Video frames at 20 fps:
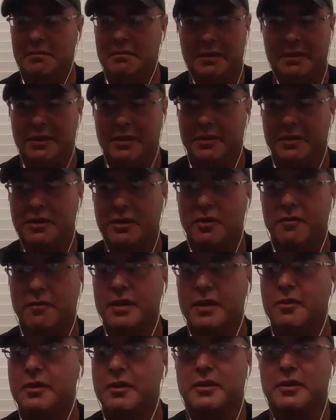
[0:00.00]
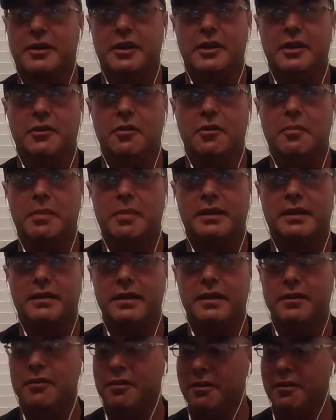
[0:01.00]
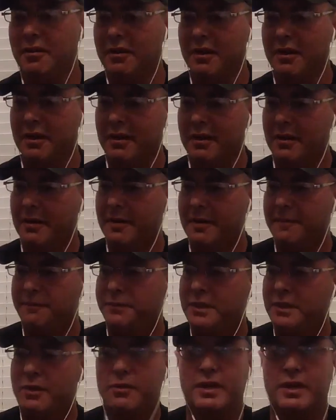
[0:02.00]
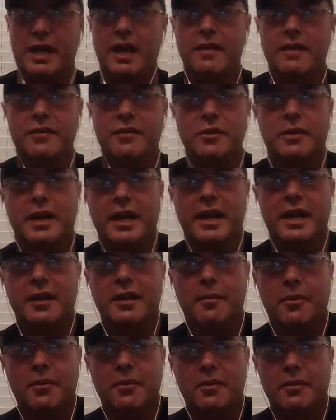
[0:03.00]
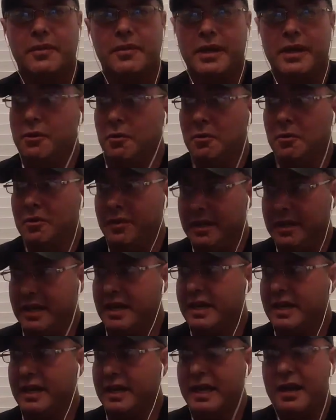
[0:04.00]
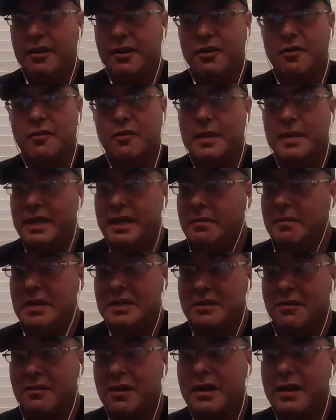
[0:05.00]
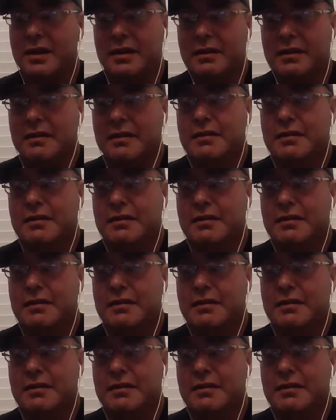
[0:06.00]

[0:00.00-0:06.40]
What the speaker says: you know, adult vendor either cut you a big deal or, you know, gave you an animal that you were really geeking out over, man, that means a lot.